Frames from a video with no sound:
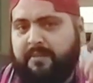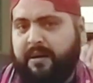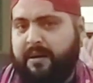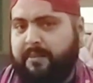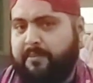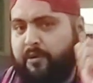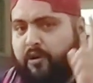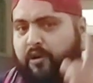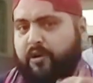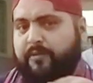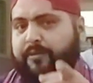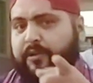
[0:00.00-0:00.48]
My
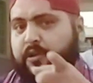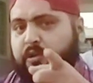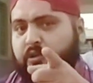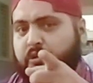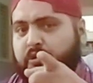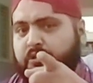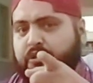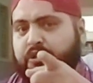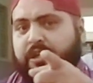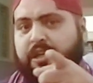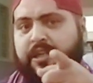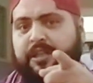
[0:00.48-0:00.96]
more
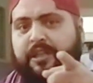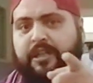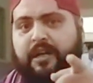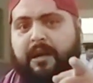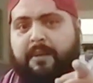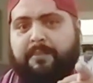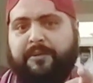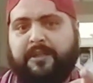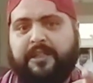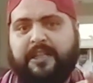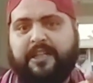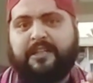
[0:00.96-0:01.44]
videos on
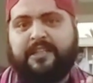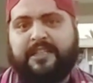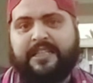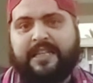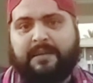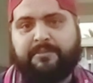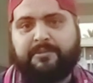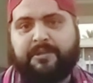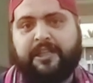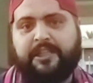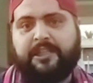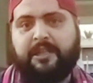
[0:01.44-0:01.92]
competitive
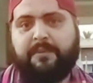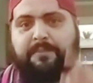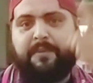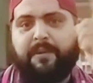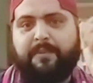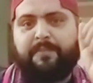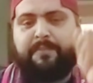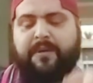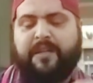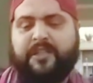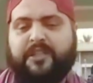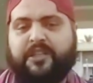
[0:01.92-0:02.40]
exams and their
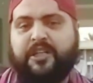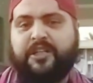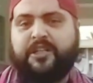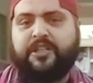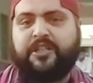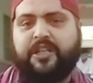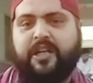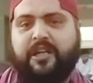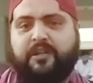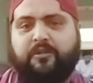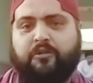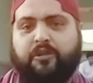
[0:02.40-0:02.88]

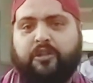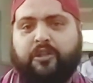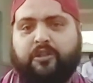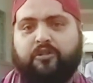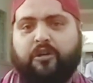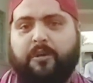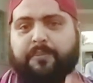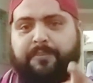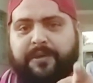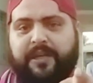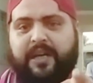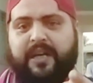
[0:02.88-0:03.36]
preparations are going
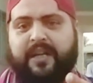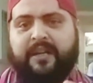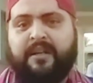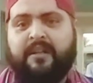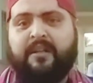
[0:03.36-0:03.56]
to appear.